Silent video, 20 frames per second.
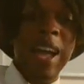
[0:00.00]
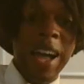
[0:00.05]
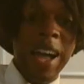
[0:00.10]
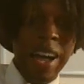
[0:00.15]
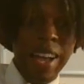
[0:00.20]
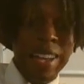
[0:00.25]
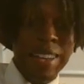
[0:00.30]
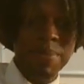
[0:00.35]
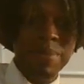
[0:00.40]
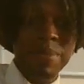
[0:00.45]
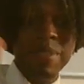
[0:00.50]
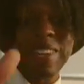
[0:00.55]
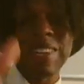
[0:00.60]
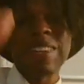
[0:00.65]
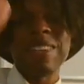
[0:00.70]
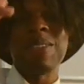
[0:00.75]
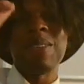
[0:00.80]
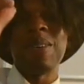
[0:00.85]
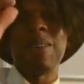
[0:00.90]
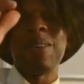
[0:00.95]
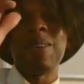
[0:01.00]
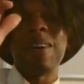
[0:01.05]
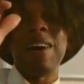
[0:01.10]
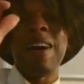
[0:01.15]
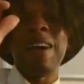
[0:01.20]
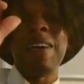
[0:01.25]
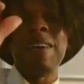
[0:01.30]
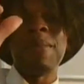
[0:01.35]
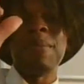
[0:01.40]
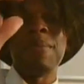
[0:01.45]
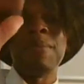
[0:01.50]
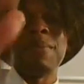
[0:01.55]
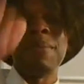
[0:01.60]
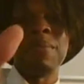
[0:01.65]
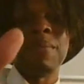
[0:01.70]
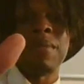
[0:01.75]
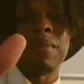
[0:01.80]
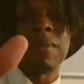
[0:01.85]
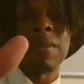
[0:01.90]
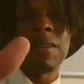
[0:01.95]
Hi. So I
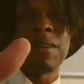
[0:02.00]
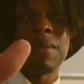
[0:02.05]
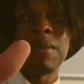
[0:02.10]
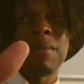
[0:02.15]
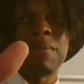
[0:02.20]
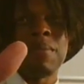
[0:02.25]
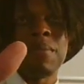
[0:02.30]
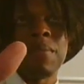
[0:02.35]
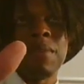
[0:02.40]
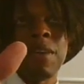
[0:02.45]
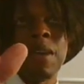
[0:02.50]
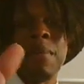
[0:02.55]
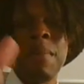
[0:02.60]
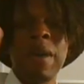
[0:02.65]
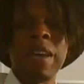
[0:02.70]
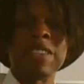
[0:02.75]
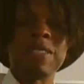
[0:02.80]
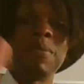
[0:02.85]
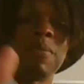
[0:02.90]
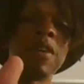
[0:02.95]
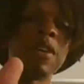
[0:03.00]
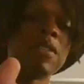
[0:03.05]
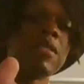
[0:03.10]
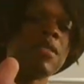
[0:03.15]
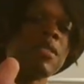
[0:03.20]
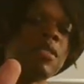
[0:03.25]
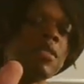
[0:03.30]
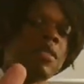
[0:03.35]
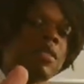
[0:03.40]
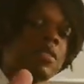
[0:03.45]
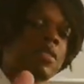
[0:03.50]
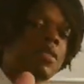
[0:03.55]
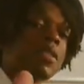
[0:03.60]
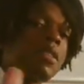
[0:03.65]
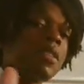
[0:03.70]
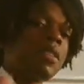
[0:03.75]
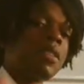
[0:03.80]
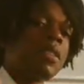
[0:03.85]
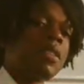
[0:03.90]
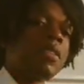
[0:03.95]
am MX Martha.
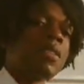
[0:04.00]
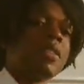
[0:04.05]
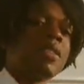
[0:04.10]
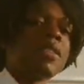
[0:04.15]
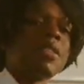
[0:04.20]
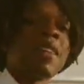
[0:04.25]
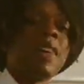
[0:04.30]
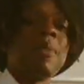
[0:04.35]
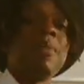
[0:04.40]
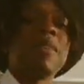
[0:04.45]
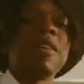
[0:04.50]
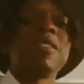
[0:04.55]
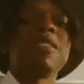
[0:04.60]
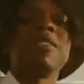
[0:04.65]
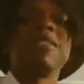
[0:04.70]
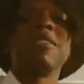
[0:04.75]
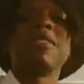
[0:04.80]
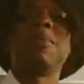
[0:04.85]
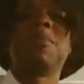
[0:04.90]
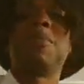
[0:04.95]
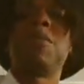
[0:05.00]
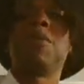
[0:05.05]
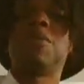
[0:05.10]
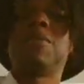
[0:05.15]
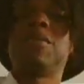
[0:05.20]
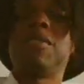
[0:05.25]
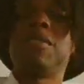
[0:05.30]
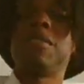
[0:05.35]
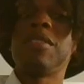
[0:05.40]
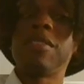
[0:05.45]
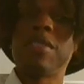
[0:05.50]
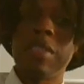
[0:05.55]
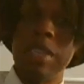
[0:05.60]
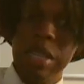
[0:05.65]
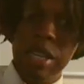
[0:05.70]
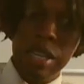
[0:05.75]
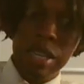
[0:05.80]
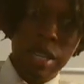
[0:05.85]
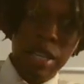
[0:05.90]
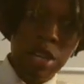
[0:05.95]
As MX is
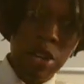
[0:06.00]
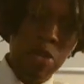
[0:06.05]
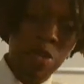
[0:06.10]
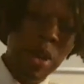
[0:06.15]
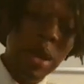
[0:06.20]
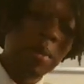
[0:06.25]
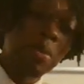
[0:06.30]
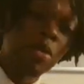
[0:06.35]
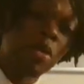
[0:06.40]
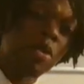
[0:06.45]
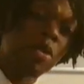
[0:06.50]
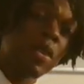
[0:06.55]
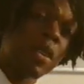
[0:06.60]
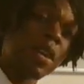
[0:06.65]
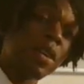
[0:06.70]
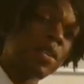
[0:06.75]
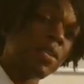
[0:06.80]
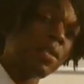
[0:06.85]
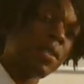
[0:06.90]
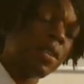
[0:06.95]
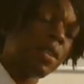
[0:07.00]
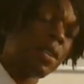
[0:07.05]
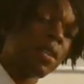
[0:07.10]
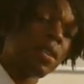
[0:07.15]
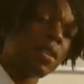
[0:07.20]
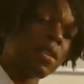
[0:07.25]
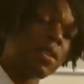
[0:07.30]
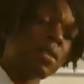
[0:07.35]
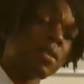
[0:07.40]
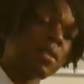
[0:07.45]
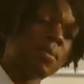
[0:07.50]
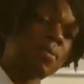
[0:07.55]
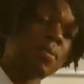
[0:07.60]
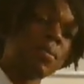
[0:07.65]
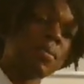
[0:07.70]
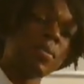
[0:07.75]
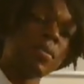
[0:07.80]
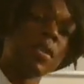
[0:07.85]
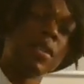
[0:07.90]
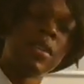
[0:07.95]
the correct
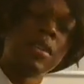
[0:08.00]
pronoun.